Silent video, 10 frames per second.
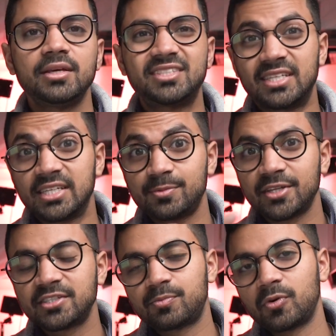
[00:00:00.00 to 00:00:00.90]
It's an
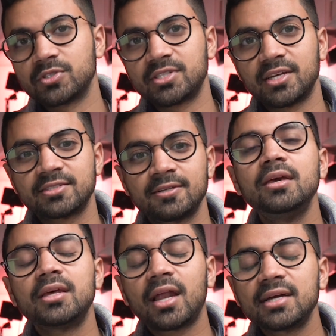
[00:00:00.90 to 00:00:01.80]
expensive process.
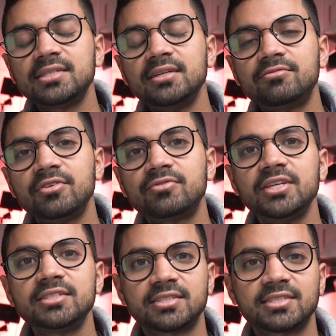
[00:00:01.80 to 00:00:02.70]
In the
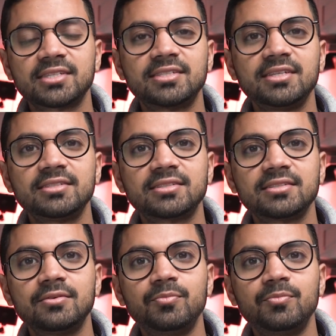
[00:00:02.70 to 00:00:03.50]
1950s and 60s,